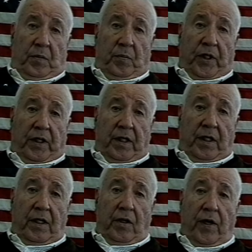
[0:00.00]
but uh,
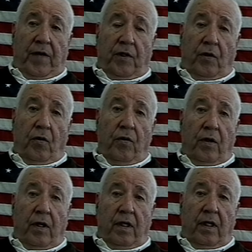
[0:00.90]
you know, after going
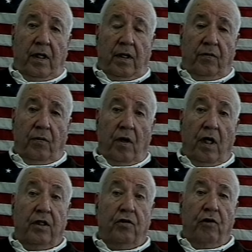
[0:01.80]
all through all
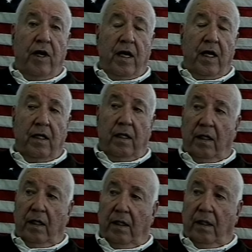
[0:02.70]
the training,
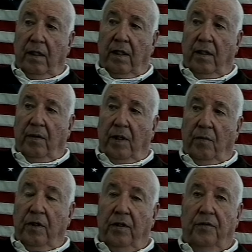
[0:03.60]
uh, and
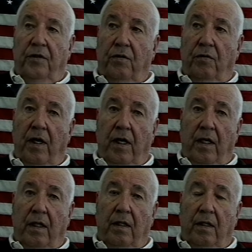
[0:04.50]
what does the
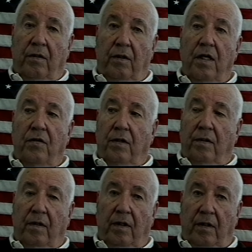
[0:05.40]
training uh, teach
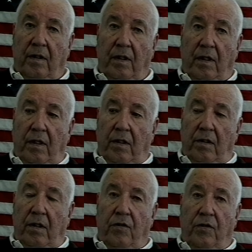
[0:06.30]
you? It
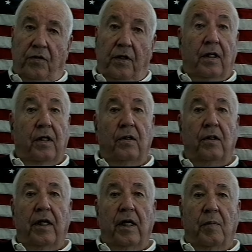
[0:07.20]
teaches you to kill
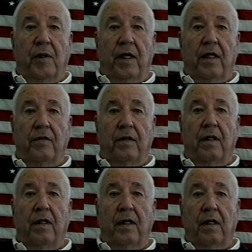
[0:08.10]
the enemy. That's
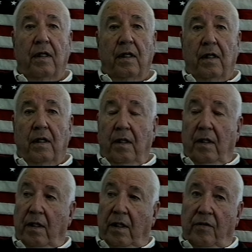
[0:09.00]
the
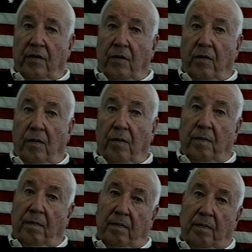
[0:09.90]
that's the whole
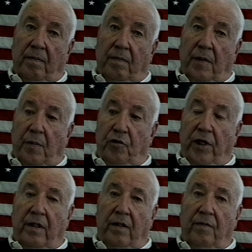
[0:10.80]

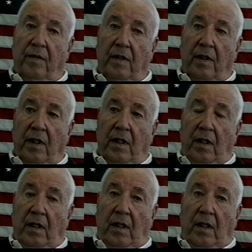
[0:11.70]
objective.
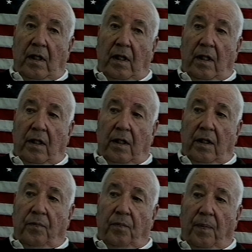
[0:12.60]
And
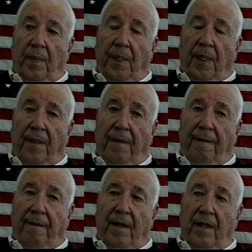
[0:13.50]

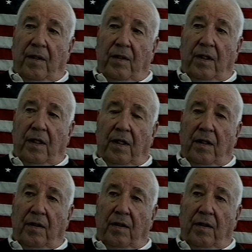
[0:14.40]
uh, the